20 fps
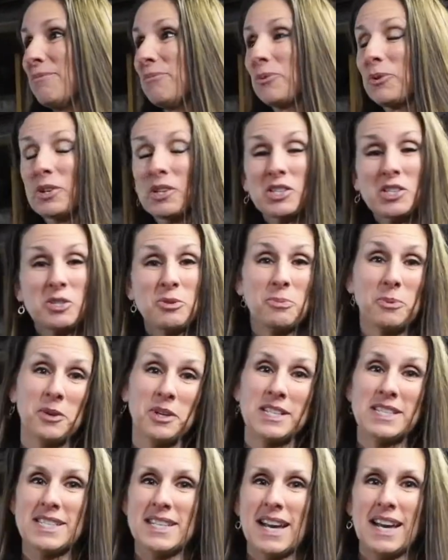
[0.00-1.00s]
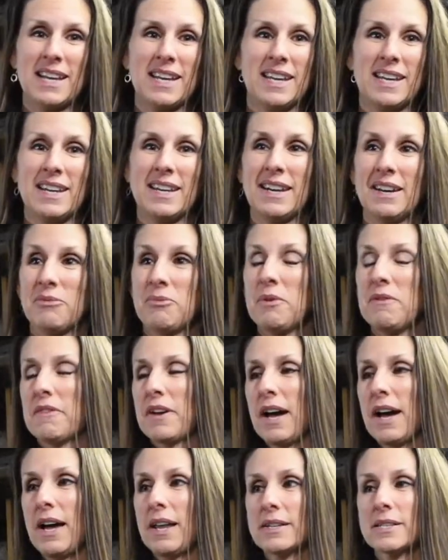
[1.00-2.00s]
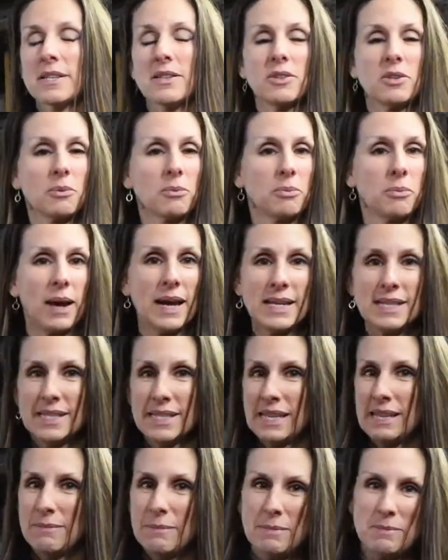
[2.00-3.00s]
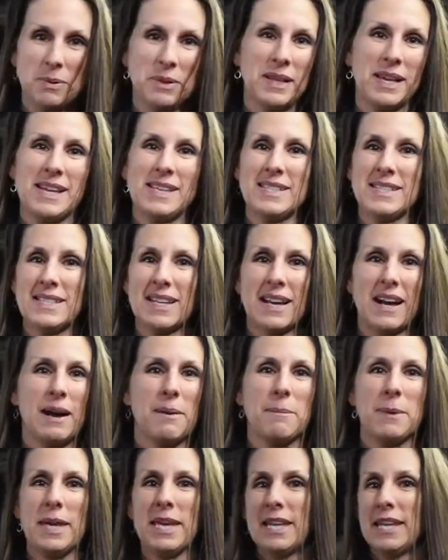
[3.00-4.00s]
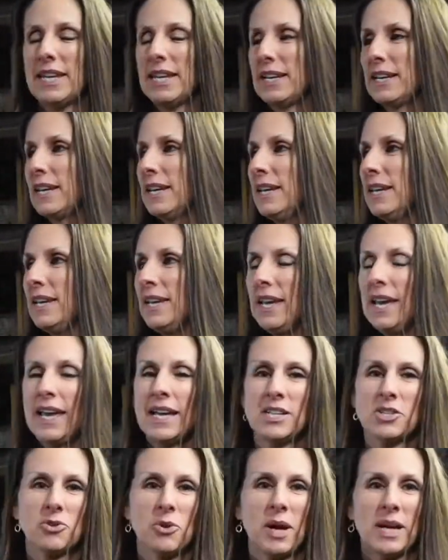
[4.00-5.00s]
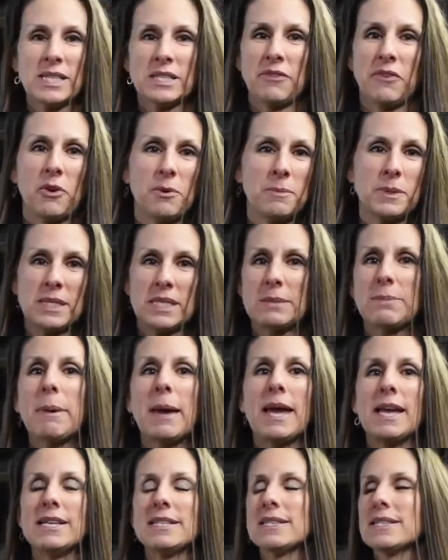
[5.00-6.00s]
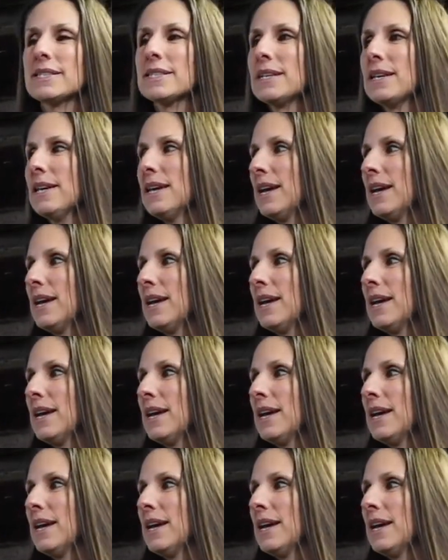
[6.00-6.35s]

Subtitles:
We're super excited. We've got the right team in place to come in and transform the space.